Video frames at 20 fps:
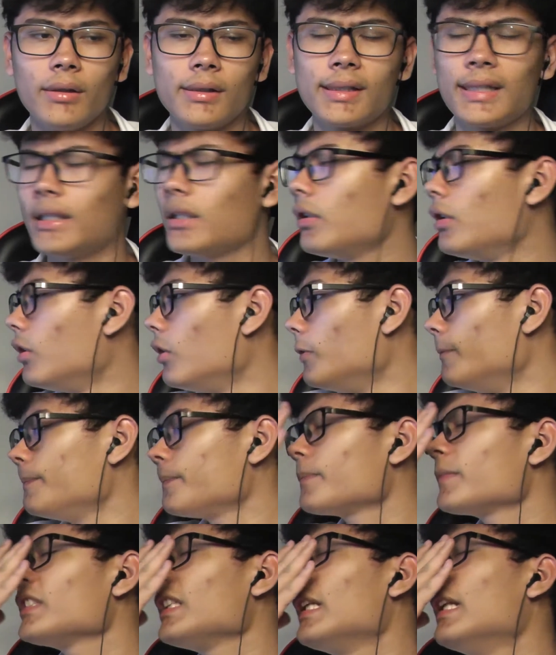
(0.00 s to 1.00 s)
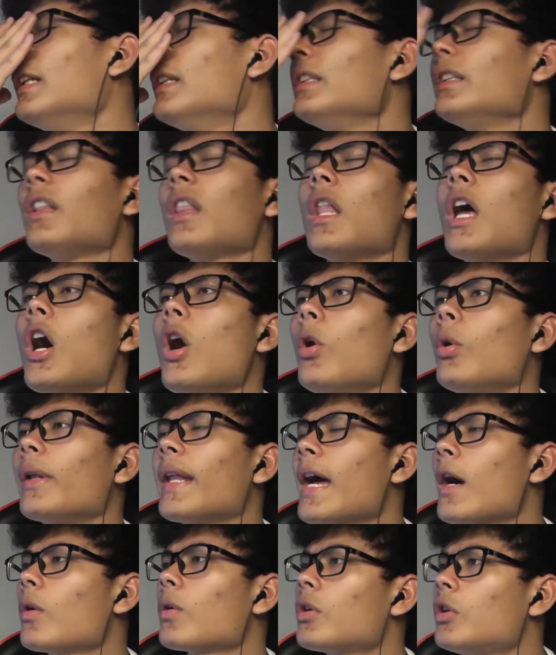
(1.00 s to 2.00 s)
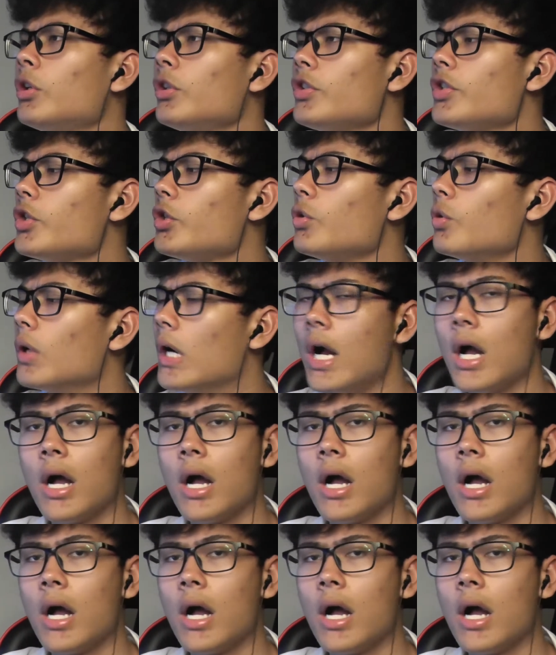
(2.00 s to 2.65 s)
It's like, "Oh, lol, how could you?"